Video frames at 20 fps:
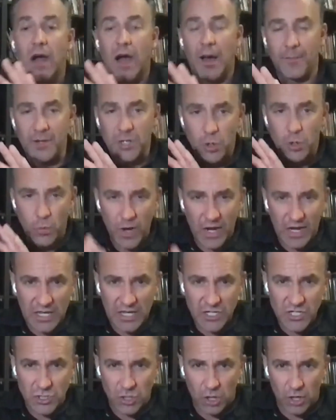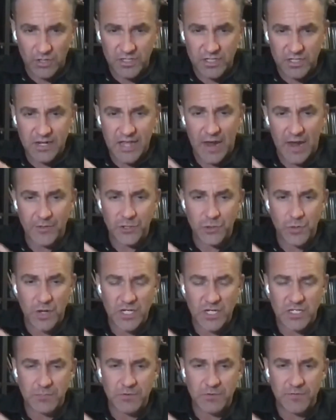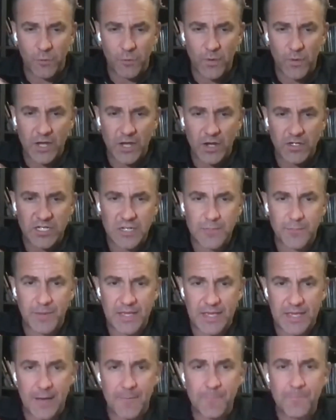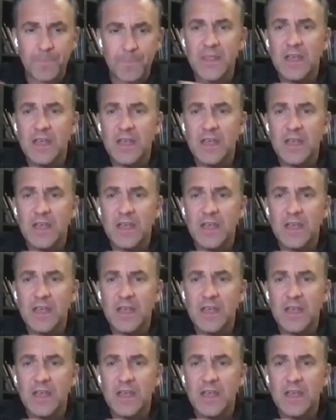I'm going to quickly just answer Carol's question before we go deeper here.